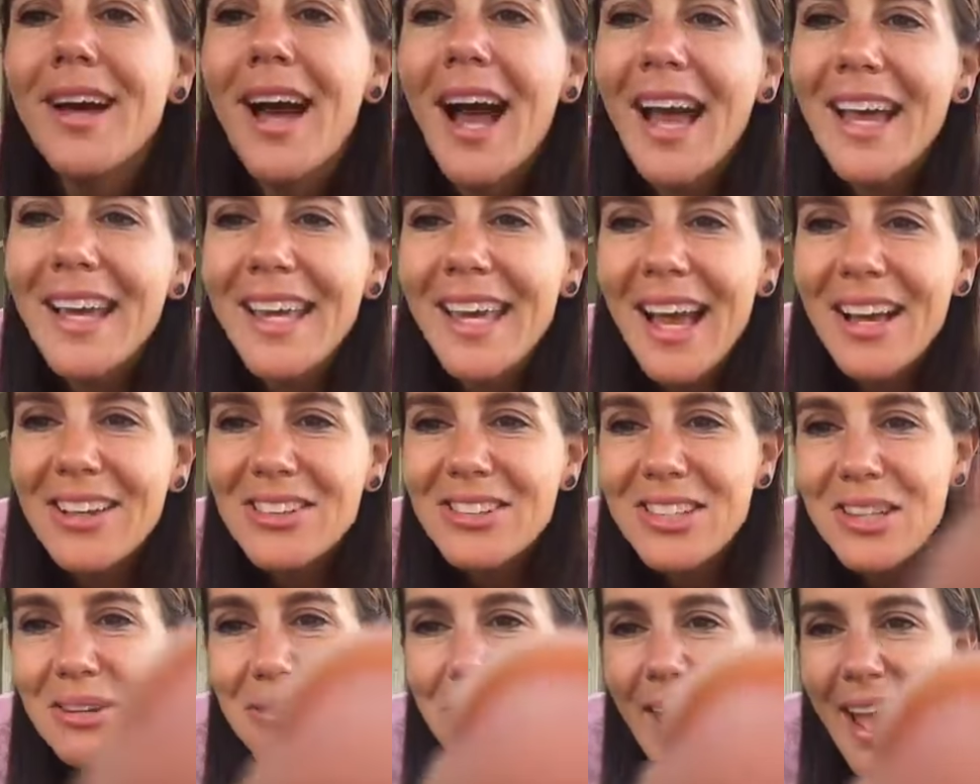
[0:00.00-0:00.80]
Hi,
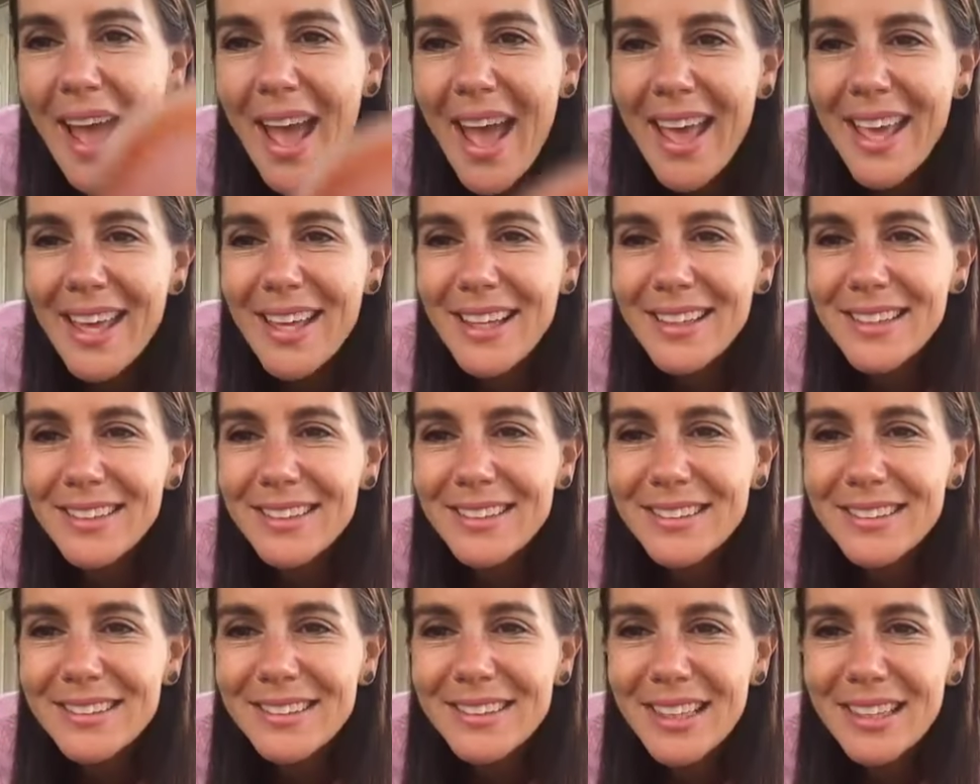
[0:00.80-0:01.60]
Kelsey Ray.
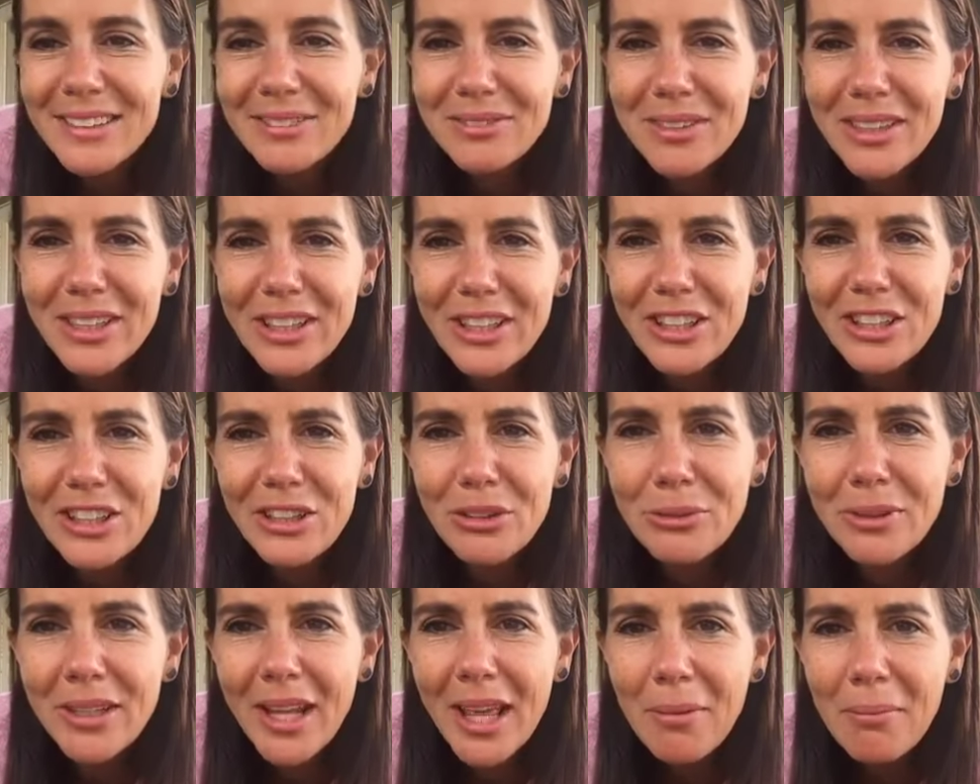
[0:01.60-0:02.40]
What a
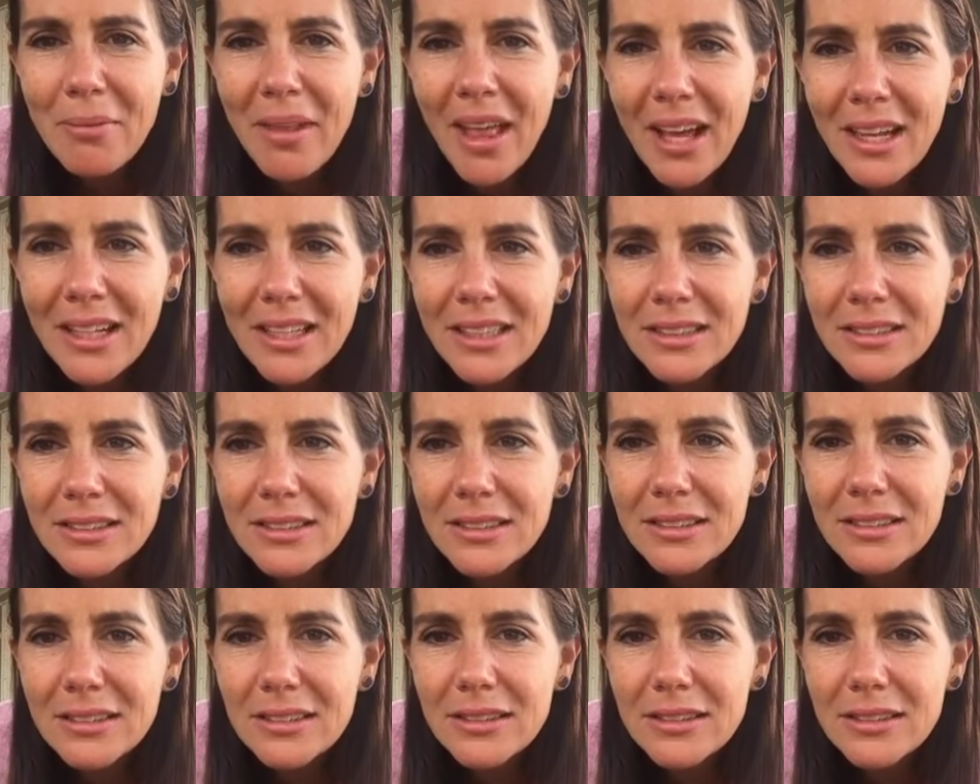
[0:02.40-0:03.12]
cute name that is.